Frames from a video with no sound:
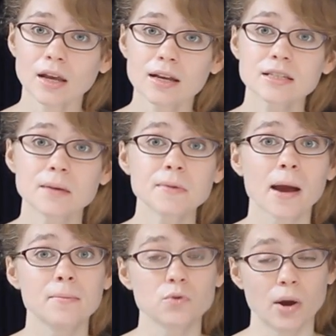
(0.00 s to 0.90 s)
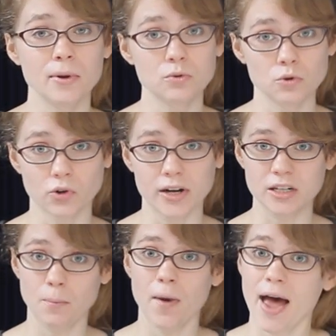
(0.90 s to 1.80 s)
because sometimes rabbits will try
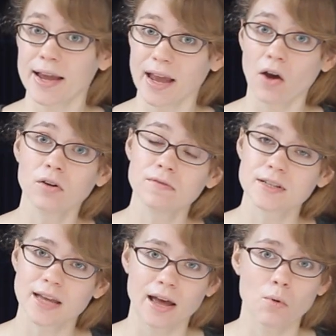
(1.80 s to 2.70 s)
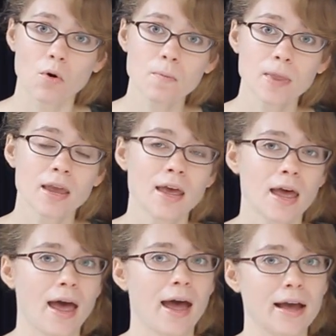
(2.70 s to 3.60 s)
to back out of the towel
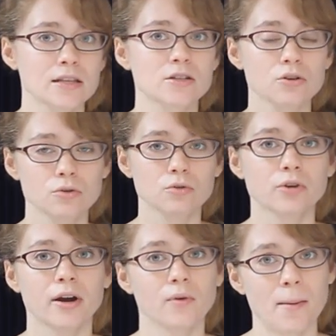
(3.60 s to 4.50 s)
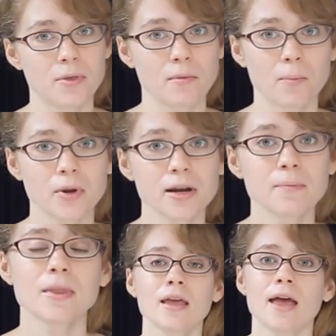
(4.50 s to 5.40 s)
as you try to wrap them up in
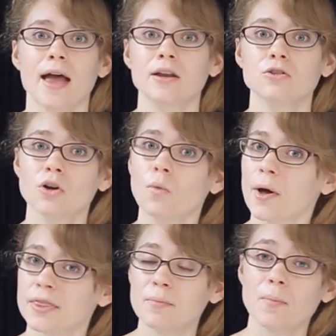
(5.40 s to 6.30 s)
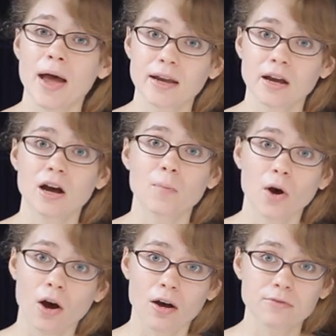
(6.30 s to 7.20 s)
it, and you don't want them backing up
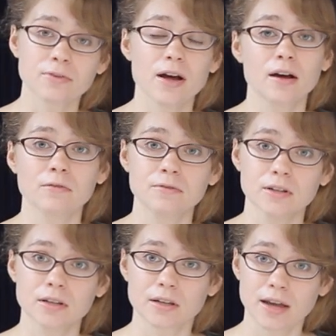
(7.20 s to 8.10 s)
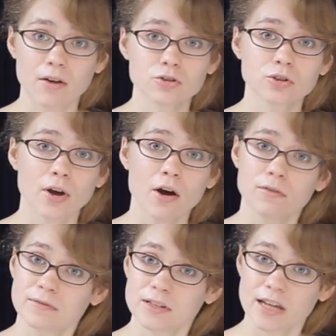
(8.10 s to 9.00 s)
off of the counter or
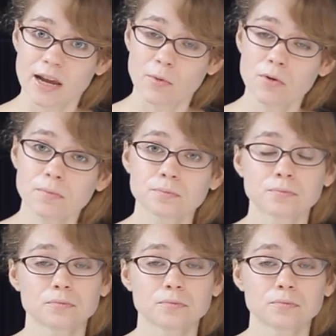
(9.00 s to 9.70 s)
off of the table